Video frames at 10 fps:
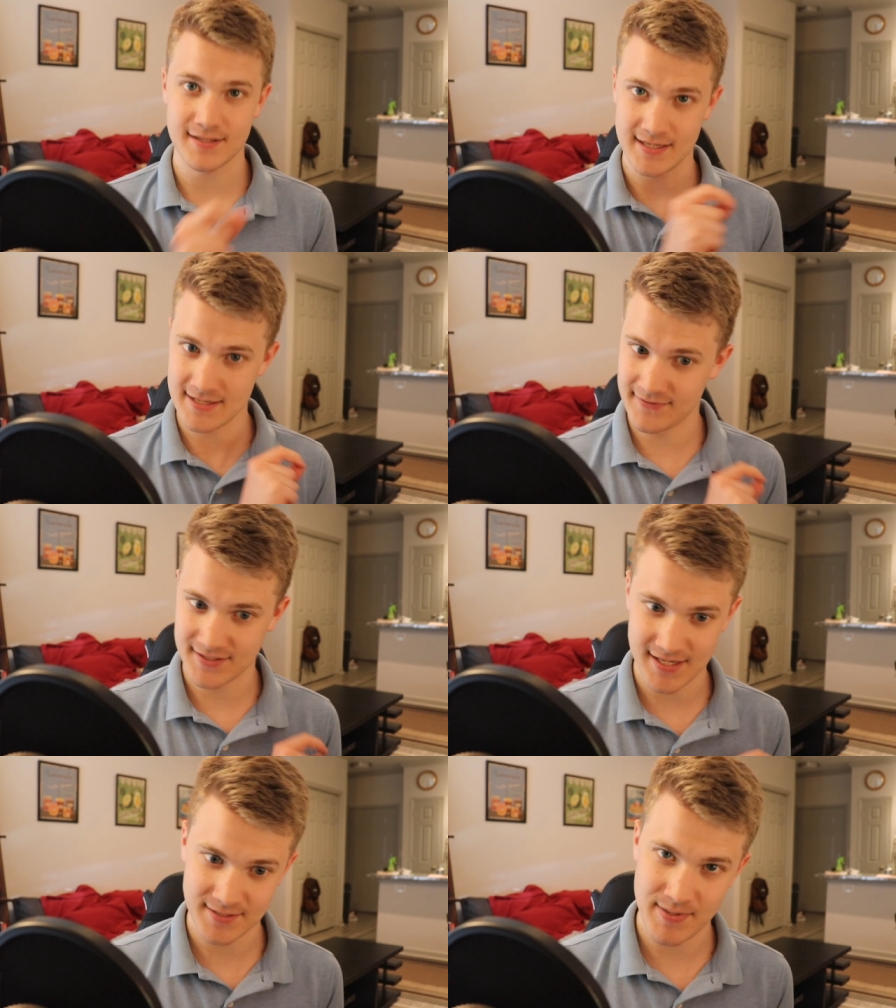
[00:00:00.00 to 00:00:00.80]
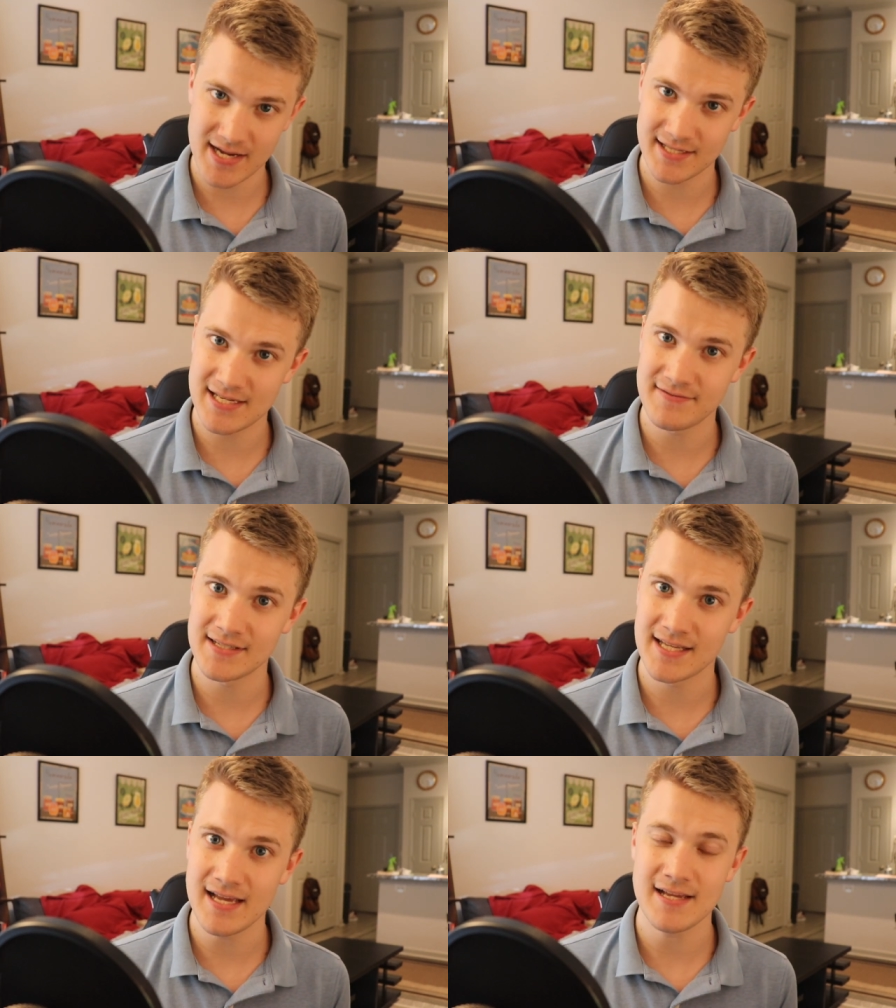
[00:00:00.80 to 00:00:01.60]
It even says by
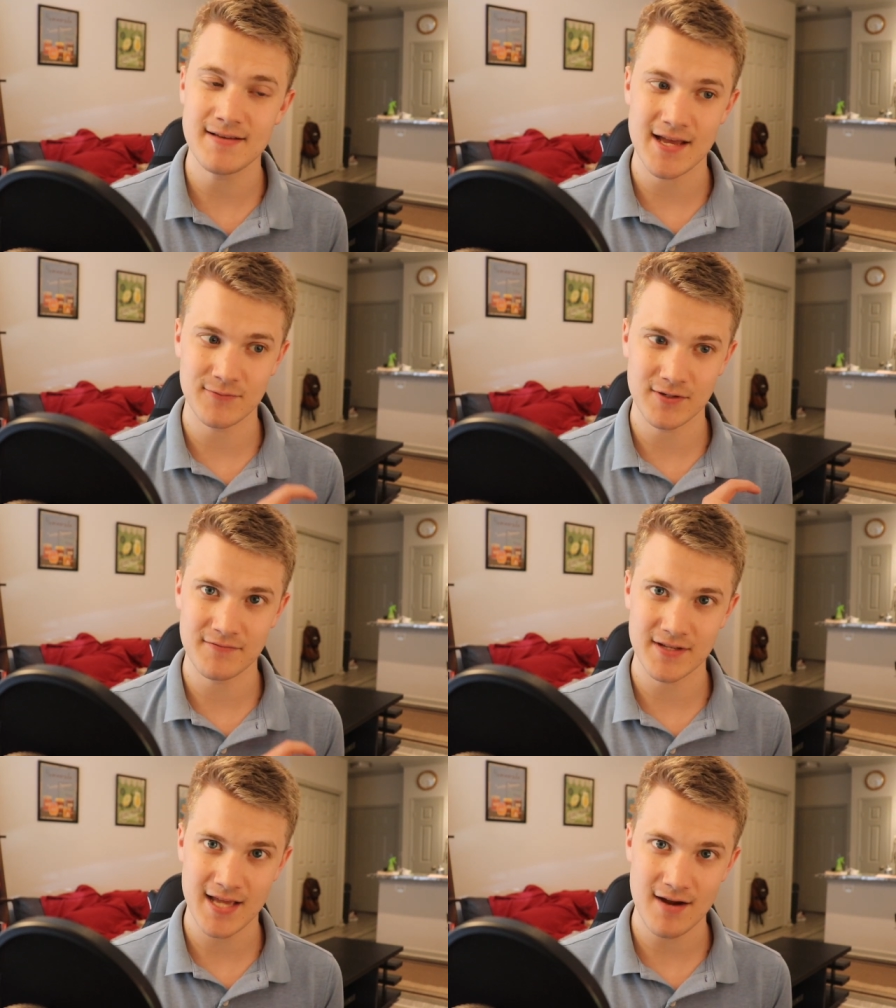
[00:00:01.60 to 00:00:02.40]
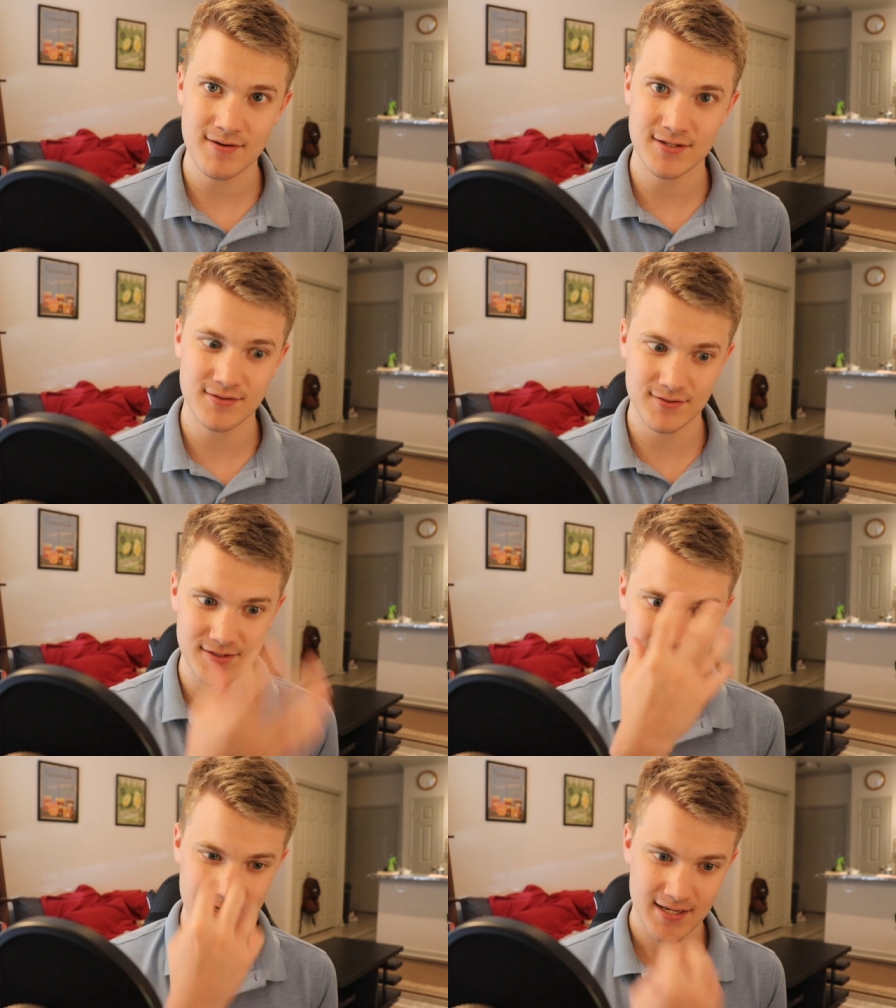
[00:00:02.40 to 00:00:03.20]
Stephen King, and one of the
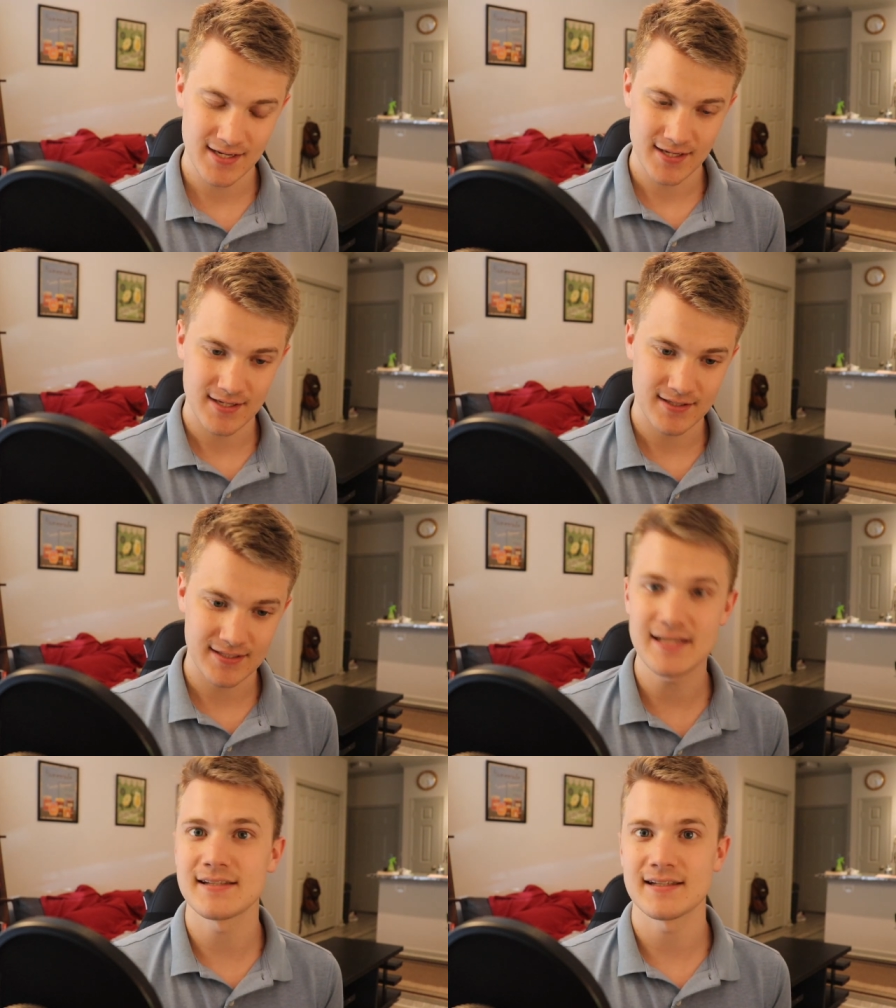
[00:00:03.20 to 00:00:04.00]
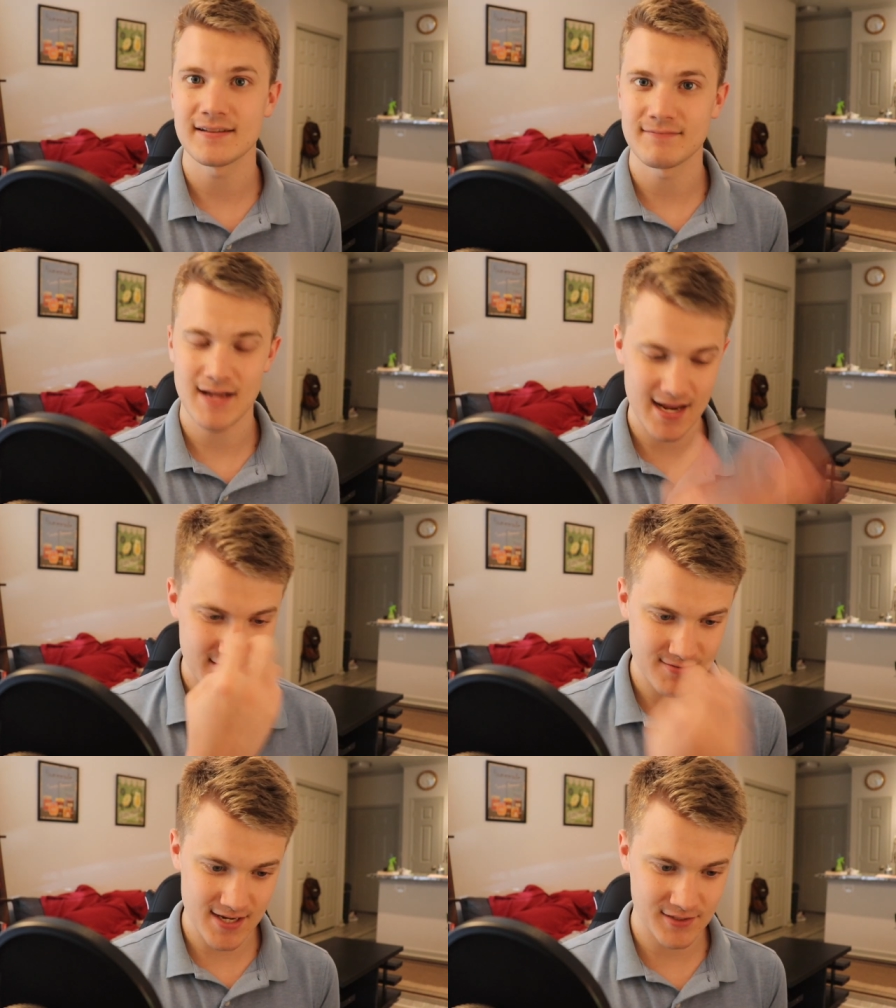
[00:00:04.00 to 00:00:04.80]
characters sees it
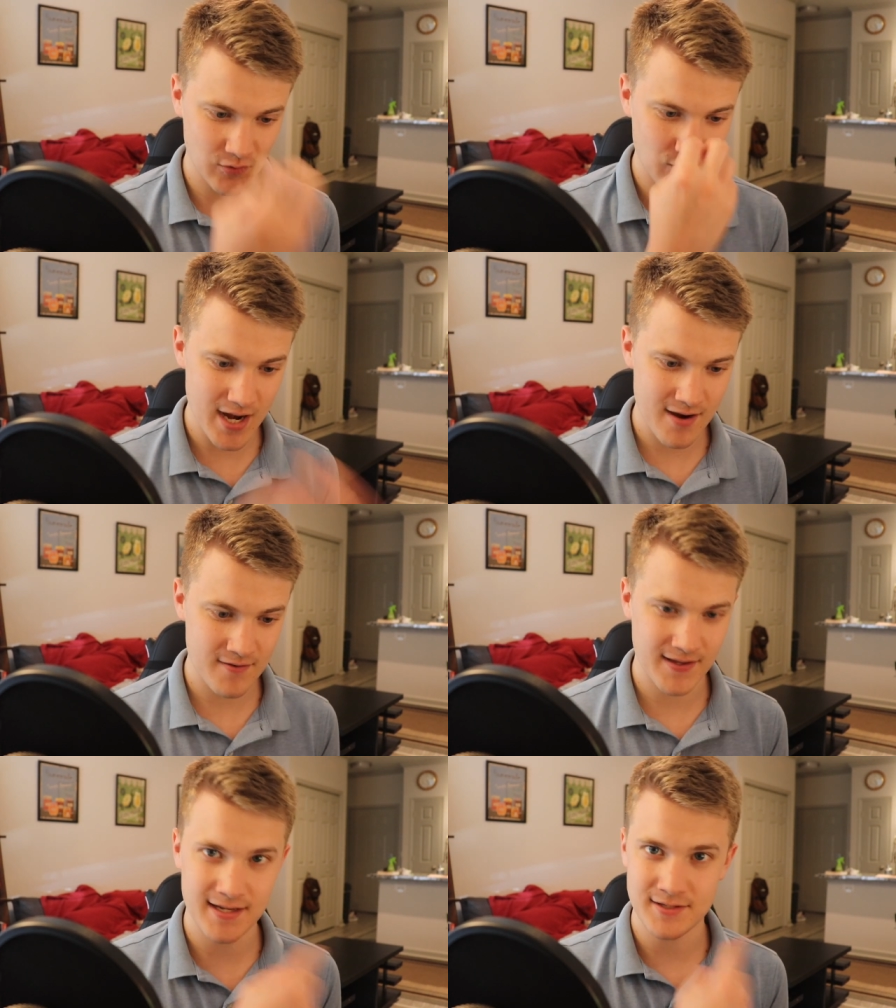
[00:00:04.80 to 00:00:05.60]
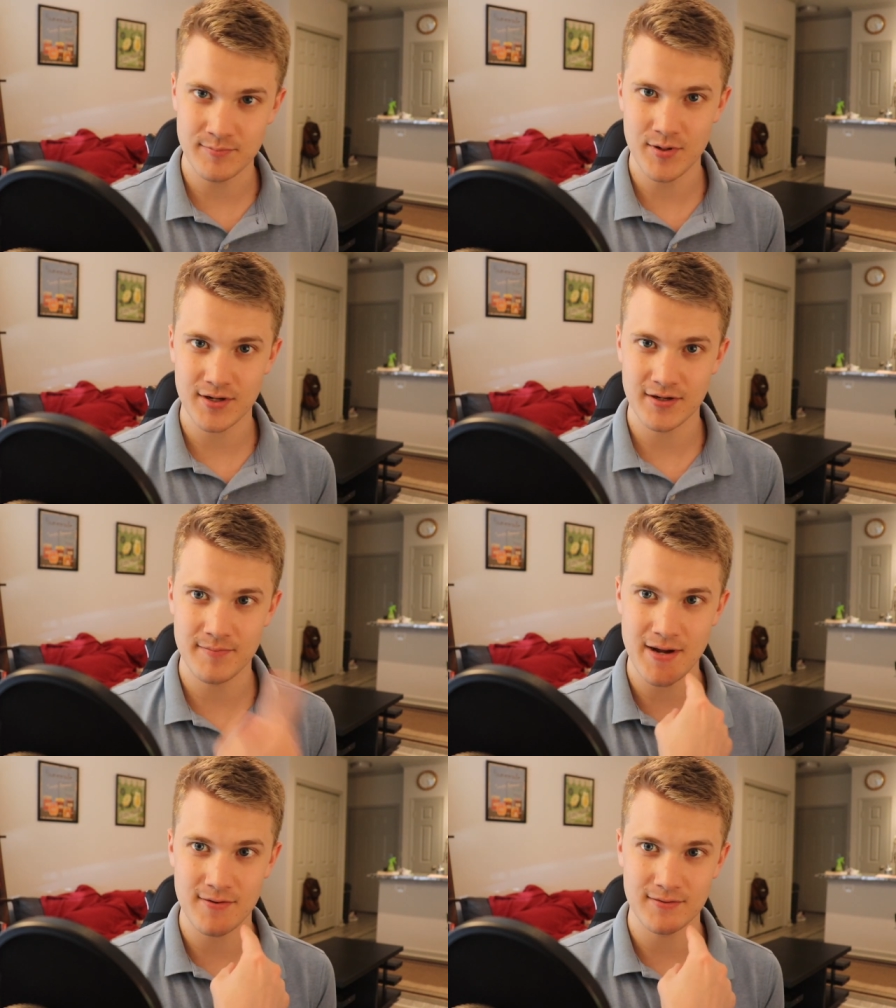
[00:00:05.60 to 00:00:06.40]
and is aware that it's a book
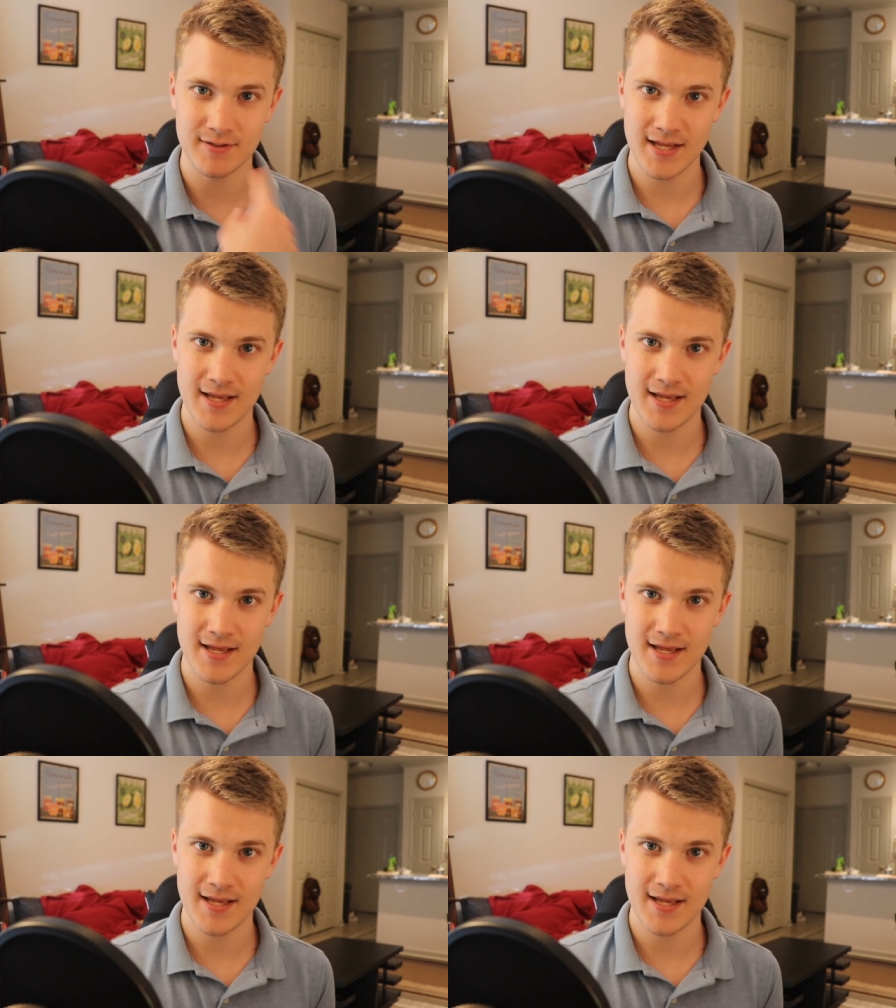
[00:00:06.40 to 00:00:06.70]
about